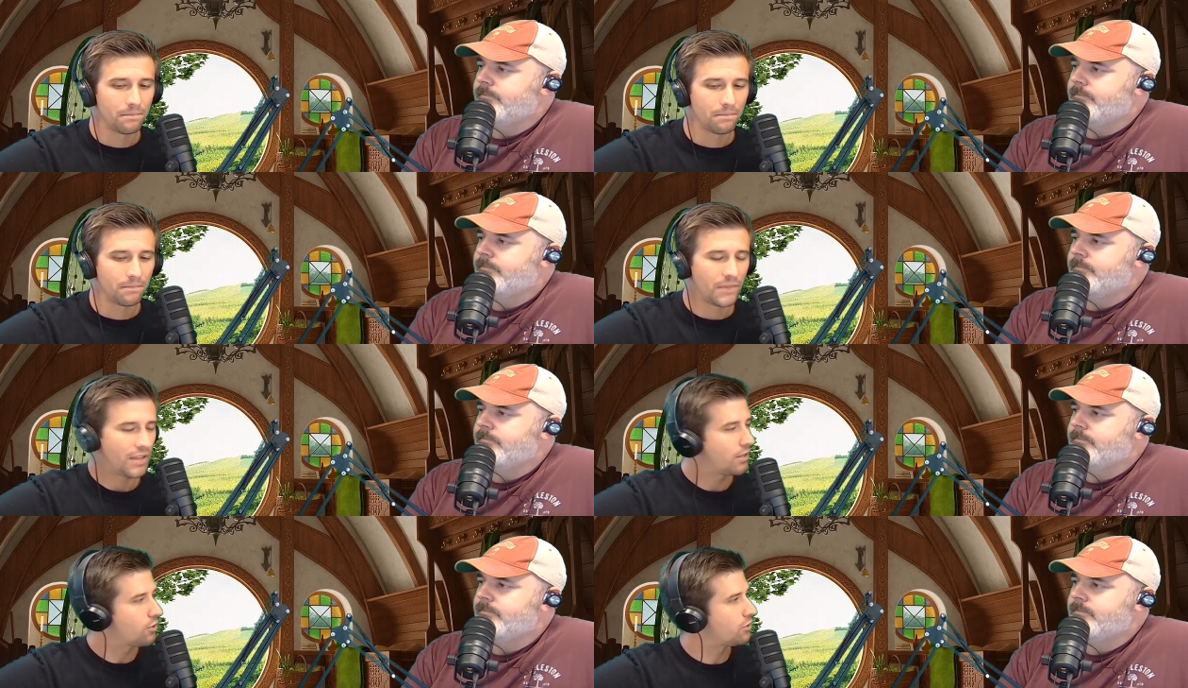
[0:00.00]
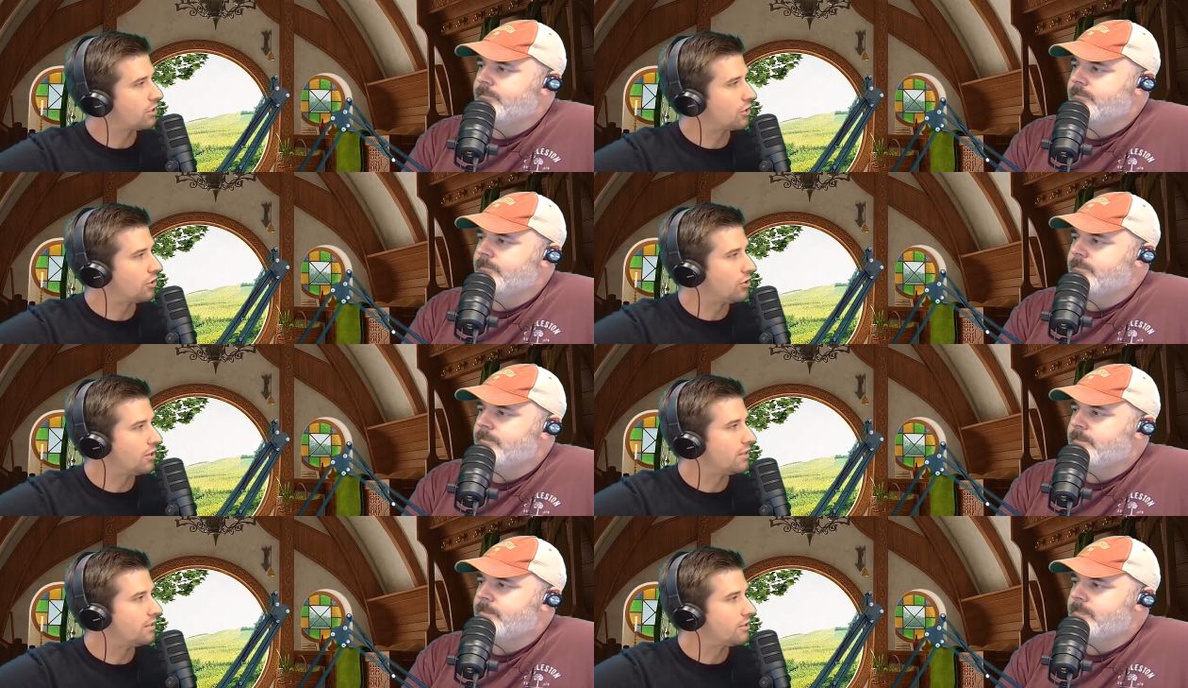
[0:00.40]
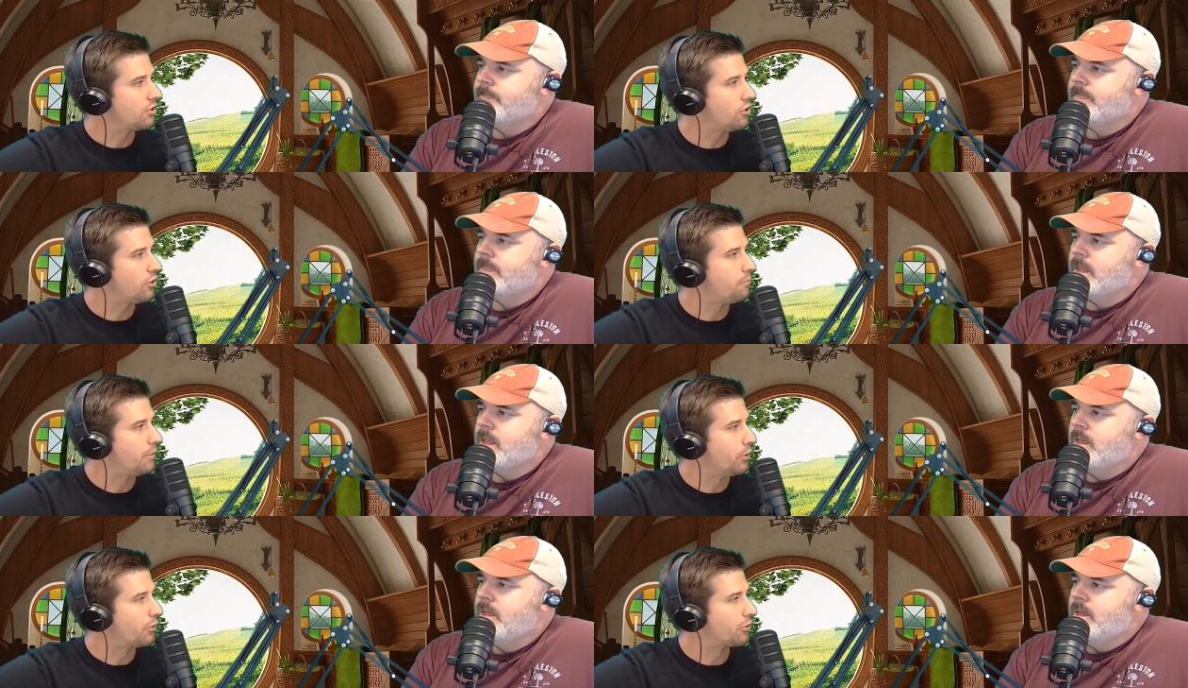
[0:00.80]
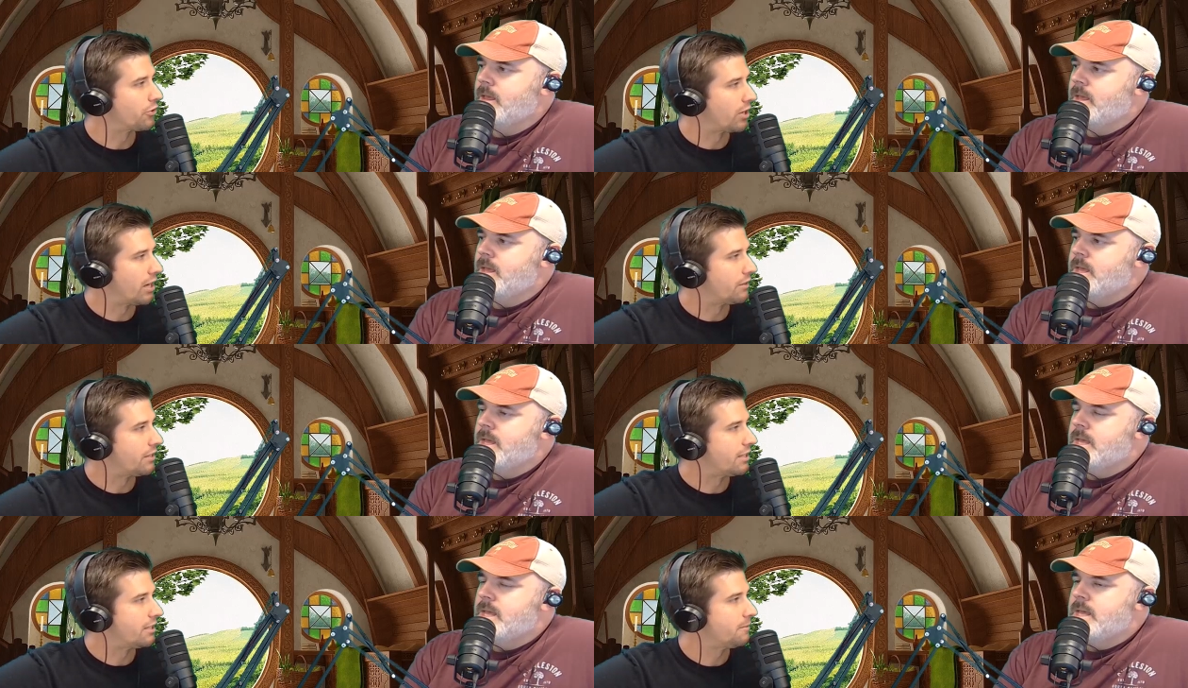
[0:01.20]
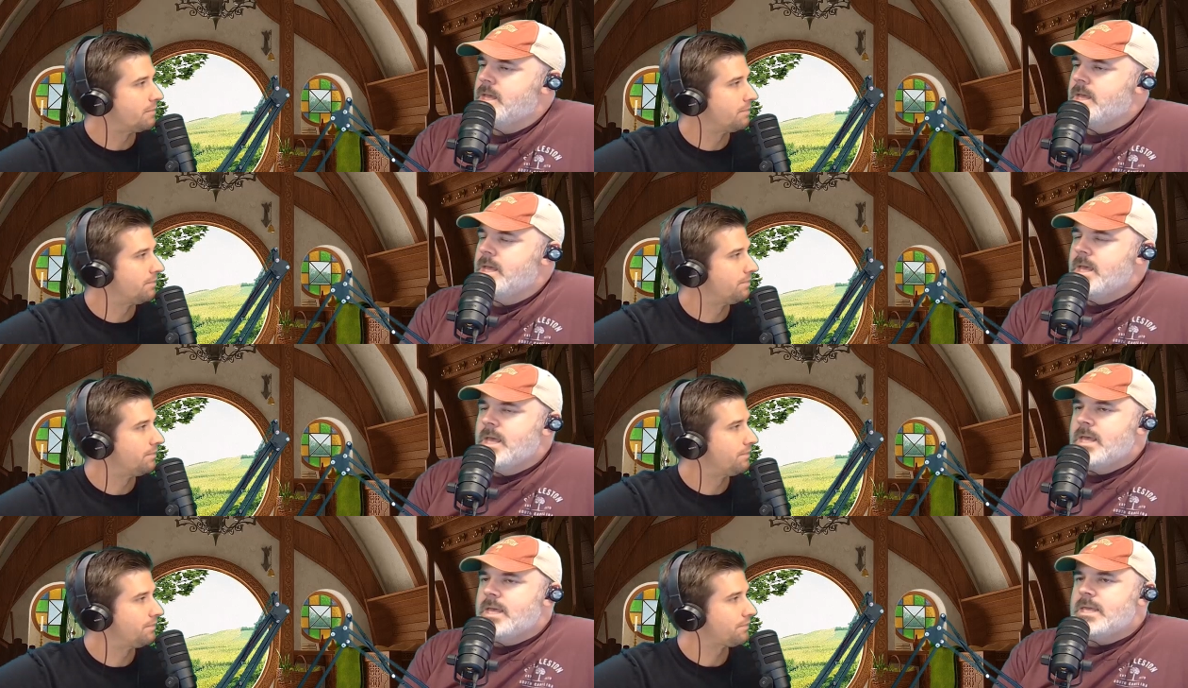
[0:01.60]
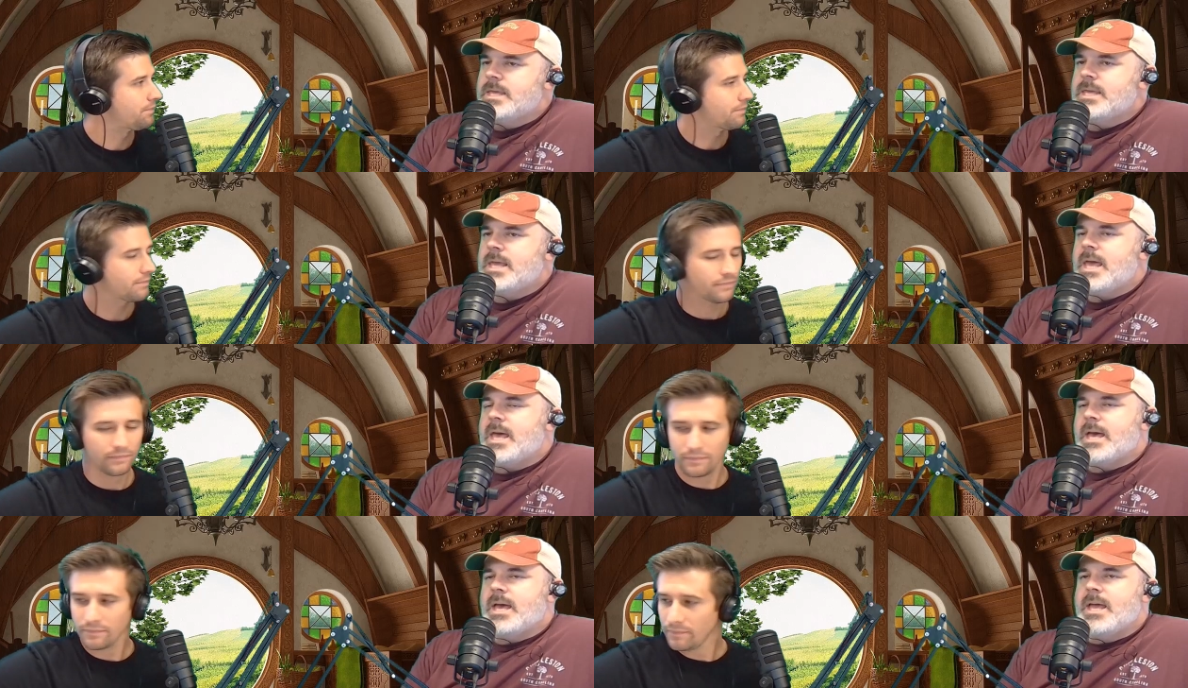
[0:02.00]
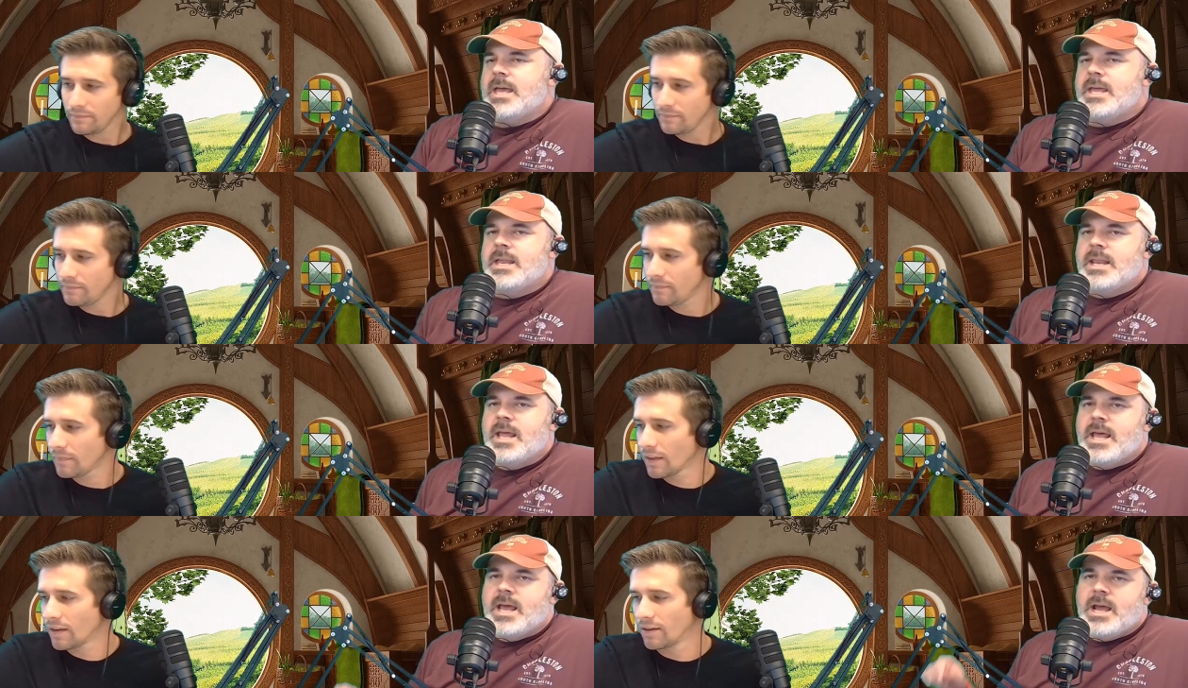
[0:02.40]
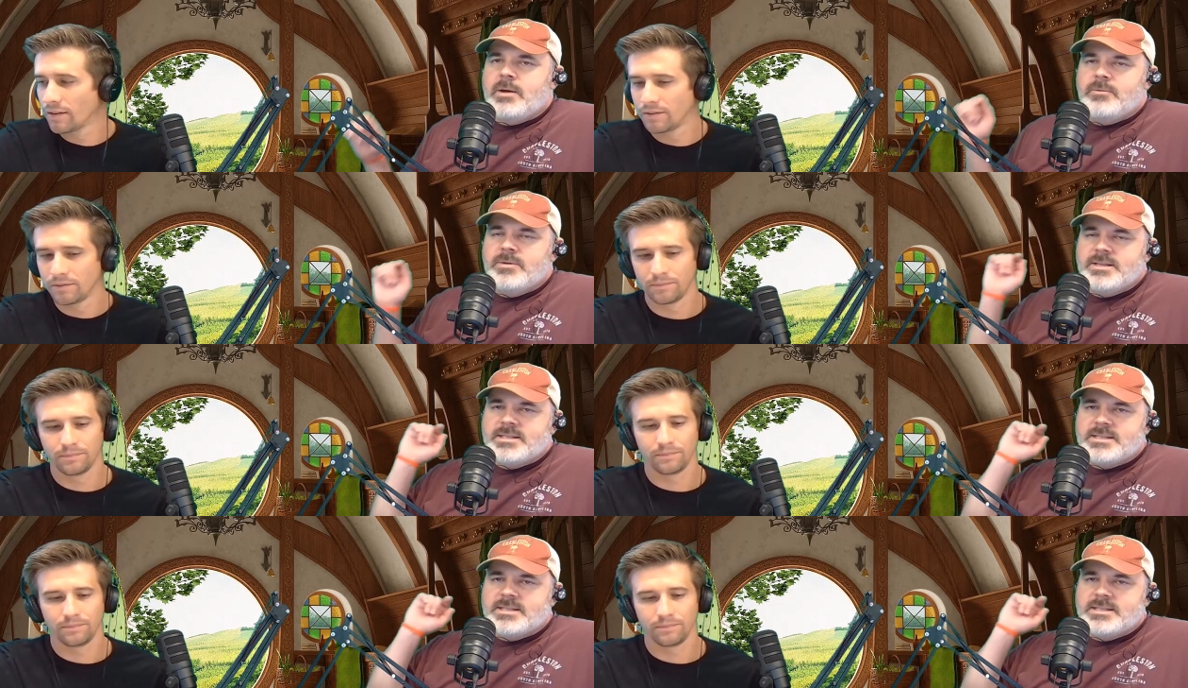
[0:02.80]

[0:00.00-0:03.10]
Speaker 1: I think there's a good middle ground there.
Speaker 2: Yeah, and I would